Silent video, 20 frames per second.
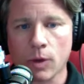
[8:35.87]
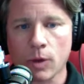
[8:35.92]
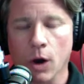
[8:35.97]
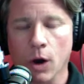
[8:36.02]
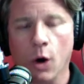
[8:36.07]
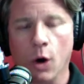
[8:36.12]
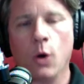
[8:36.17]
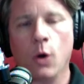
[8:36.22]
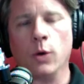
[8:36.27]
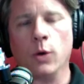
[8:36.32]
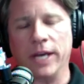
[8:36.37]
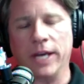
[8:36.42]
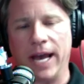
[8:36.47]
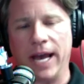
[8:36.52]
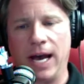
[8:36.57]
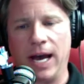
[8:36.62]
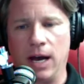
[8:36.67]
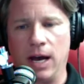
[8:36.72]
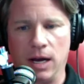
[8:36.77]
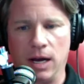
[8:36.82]
Oh
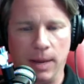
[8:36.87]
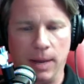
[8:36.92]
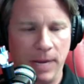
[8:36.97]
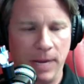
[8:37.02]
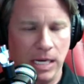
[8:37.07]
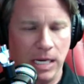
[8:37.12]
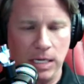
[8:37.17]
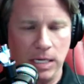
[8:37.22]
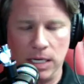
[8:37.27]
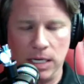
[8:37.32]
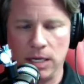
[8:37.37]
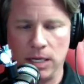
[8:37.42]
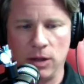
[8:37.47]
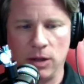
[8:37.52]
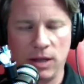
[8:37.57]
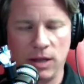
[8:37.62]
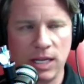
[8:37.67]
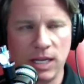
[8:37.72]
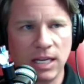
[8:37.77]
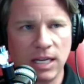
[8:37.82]
yeah. I mean,
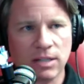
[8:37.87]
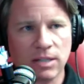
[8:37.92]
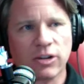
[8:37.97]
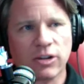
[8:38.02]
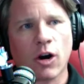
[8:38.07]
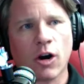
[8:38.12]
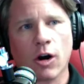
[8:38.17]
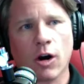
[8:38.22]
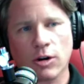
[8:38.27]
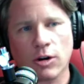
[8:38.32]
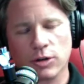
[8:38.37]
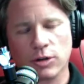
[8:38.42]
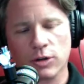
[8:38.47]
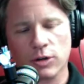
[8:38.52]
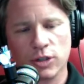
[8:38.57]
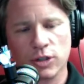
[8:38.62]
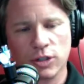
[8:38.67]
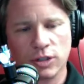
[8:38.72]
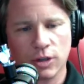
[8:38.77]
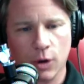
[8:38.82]
these cars are
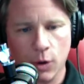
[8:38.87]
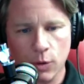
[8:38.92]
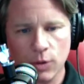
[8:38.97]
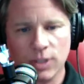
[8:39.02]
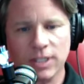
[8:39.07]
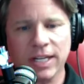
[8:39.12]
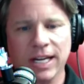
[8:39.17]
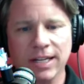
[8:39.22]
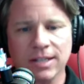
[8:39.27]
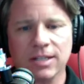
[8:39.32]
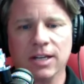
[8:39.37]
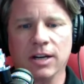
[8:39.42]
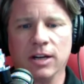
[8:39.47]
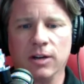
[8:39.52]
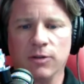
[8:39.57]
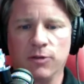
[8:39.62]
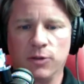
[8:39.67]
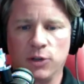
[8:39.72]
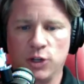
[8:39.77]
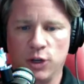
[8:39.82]
so
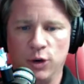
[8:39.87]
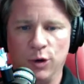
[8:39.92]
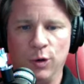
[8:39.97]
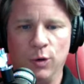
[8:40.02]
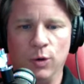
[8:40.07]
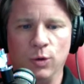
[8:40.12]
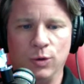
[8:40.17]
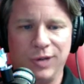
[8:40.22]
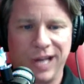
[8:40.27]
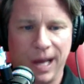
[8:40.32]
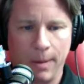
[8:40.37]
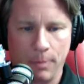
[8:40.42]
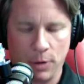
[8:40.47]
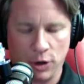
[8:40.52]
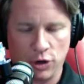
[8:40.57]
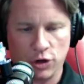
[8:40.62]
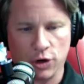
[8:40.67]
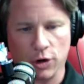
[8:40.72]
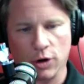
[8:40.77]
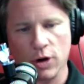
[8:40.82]
sensitive to
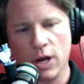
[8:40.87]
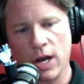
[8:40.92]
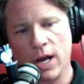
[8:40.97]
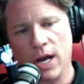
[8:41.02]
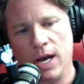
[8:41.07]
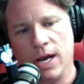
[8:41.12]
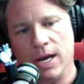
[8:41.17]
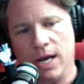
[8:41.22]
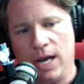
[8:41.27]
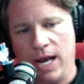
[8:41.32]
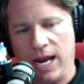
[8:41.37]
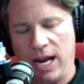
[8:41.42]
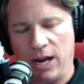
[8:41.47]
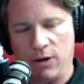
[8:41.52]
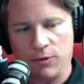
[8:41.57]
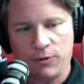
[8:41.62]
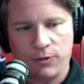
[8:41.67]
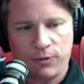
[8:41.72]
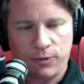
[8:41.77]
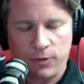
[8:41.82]
temperature.
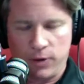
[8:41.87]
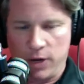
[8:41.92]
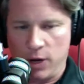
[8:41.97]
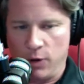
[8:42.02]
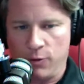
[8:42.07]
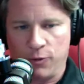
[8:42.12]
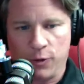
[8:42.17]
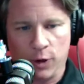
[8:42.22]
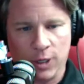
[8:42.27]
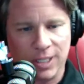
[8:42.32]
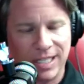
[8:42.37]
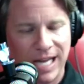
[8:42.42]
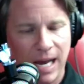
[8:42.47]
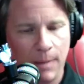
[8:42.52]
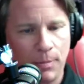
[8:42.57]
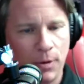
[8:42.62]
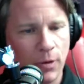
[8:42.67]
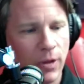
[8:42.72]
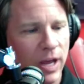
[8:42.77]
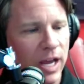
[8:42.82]
If, for
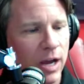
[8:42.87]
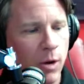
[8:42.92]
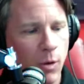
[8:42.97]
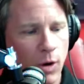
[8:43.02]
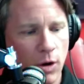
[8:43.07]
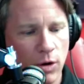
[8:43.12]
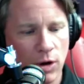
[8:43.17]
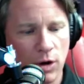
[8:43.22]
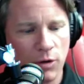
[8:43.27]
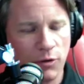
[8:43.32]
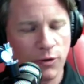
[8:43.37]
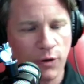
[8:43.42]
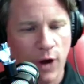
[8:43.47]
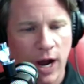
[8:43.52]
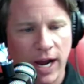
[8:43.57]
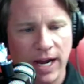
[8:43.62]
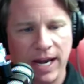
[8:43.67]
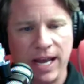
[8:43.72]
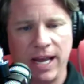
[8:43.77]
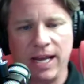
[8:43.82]
example, they go out on
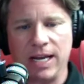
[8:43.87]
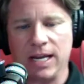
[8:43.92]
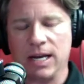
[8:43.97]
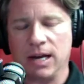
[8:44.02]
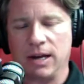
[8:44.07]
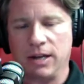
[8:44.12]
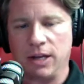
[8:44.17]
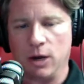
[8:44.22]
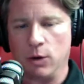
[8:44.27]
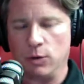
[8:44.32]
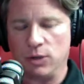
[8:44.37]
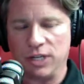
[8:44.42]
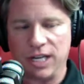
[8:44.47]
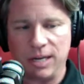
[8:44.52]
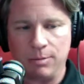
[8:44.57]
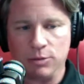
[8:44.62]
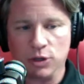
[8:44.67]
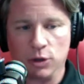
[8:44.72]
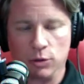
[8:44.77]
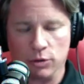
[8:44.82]
Friday,
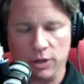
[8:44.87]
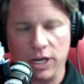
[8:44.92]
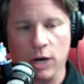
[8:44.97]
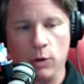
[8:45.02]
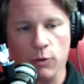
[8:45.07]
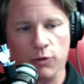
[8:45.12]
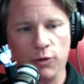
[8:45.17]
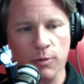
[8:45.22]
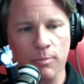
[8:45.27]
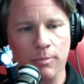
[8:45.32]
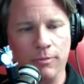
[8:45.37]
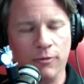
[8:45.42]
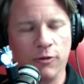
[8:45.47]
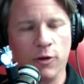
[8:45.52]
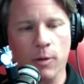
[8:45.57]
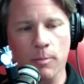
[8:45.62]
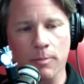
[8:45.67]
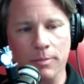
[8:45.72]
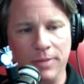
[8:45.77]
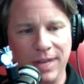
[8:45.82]
teams are,
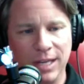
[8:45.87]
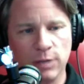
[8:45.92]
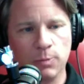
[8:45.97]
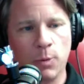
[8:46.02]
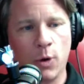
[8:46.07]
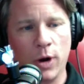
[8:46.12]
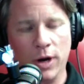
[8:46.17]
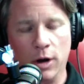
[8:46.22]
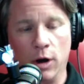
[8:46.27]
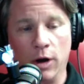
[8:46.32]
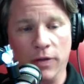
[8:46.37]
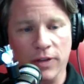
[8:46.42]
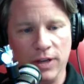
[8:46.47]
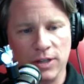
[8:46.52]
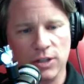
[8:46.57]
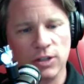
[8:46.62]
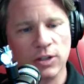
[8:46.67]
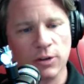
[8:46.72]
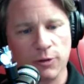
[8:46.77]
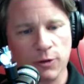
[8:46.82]
from this point on,
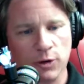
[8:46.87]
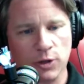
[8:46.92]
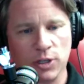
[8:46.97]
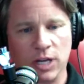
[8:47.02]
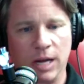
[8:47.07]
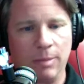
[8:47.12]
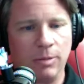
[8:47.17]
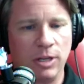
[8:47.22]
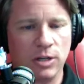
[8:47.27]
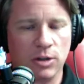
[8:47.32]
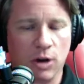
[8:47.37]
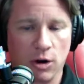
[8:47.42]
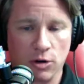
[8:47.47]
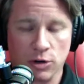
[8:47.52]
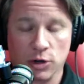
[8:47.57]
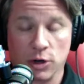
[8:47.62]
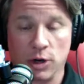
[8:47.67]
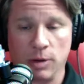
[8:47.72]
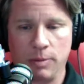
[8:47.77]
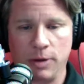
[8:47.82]
this is the first time these
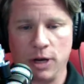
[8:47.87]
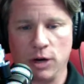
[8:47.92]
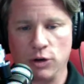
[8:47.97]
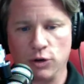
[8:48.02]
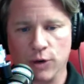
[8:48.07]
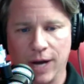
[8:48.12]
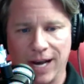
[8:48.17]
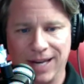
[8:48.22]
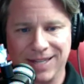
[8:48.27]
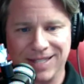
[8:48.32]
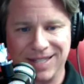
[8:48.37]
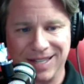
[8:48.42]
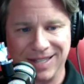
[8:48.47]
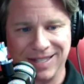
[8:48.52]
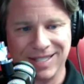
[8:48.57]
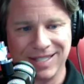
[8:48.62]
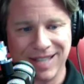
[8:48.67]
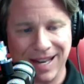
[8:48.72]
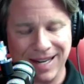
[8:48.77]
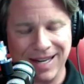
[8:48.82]
cars are going to be on track
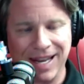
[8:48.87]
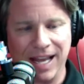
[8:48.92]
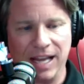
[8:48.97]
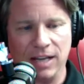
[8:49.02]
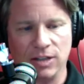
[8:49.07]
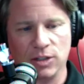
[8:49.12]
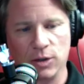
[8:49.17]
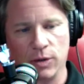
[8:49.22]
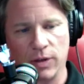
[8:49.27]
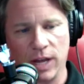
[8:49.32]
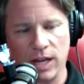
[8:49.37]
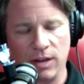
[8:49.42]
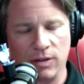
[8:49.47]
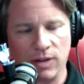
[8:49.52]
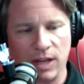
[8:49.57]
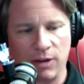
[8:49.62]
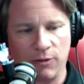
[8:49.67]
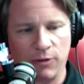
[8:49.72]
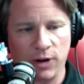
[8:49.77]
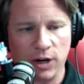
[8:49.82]
since Sunday. So they
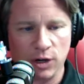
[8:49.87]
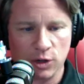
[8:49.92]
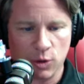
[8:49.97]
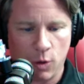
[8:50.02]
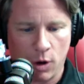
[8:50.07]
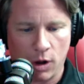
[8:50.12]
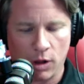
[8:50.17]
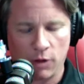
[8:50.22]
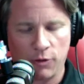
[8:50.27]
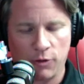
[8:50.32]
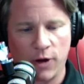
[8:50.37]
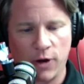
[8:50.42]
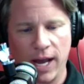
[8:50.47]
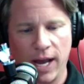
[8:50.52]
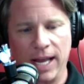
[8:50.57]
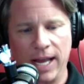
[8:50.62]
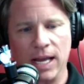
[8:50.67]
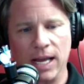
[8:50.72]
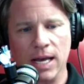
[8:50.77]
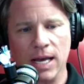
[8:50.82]
finished
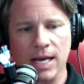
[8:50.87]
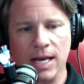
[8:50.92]
qualifying.